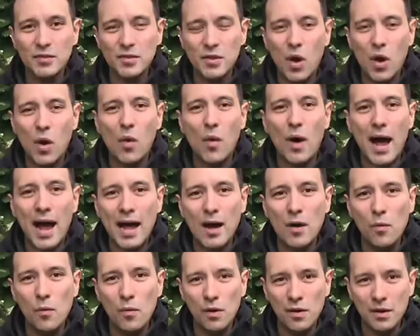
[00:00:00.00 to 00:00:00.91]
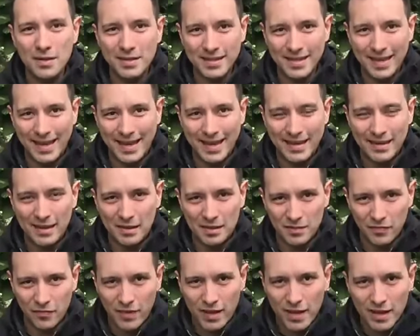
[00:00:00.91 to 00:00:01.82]
you know, I was in
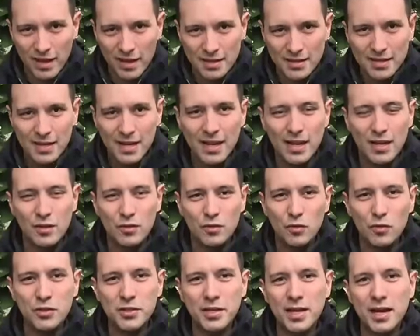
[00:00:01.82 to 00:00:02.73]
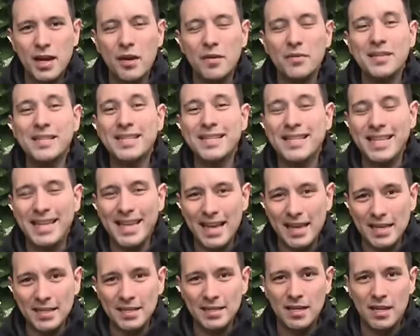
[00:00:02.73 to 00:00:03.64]
Las Vegas to check out the C E
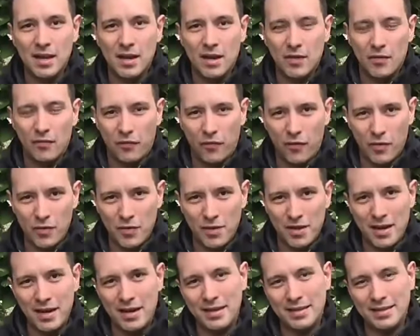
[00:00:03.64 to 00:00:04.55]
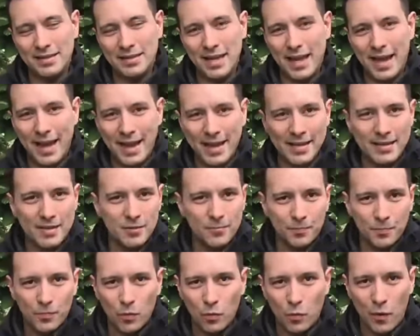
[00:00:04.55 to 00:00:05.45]
S for you guys. And
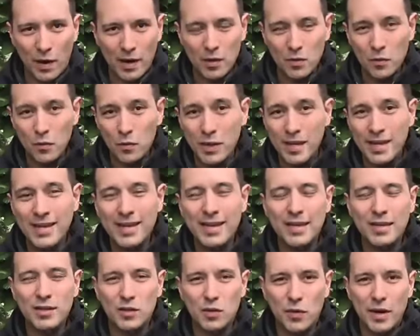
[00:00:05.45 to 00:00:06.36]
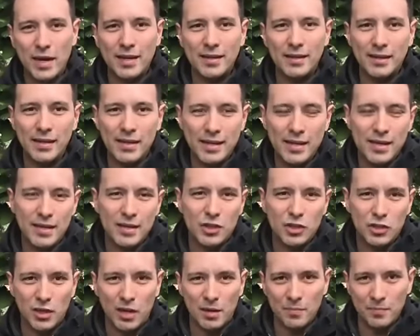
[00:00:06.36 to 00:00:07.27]
why don't we directly
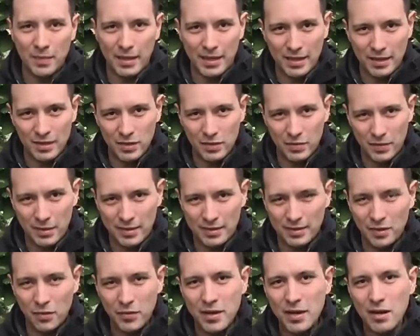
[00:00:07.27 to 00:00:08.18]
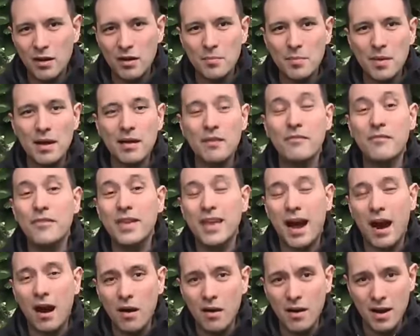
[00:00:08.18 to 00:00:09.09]
jump into it? So here are my
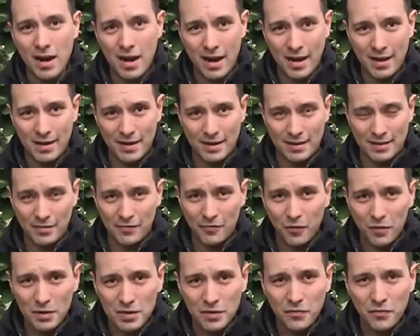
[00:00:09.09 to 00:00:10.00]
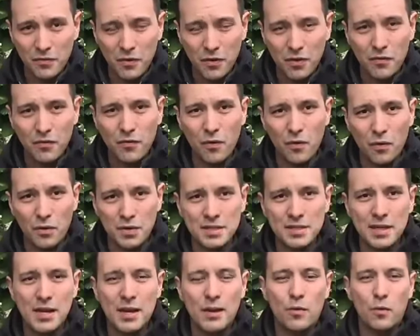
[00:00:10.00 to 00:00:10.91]
V R highlights. First of all, of
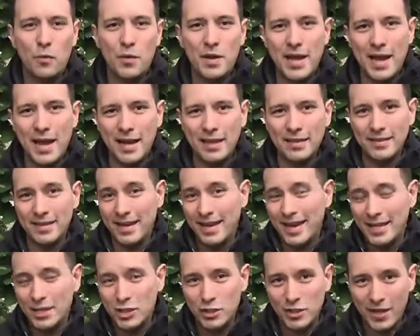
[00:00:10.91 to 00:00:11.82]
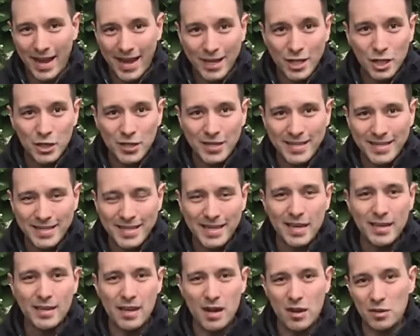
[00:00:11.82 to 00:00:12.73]
course, we had the H T
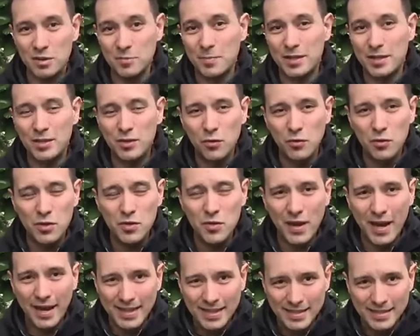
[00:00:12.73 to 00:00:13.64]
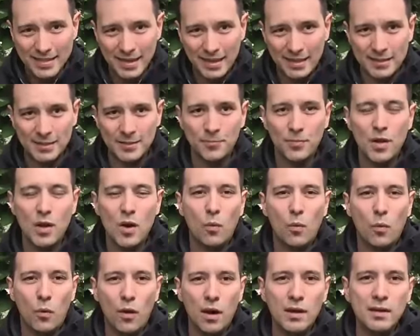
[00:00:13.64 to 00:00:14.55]
C announcement, two new headsets.
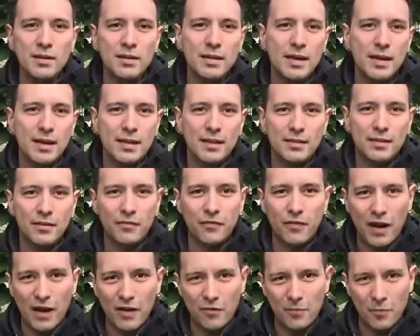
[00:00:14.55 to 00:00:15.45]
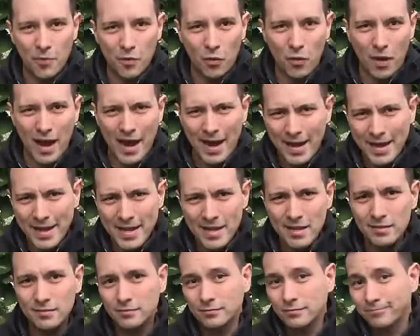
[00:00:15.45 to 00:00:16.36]
One, the Vive Pro Eye.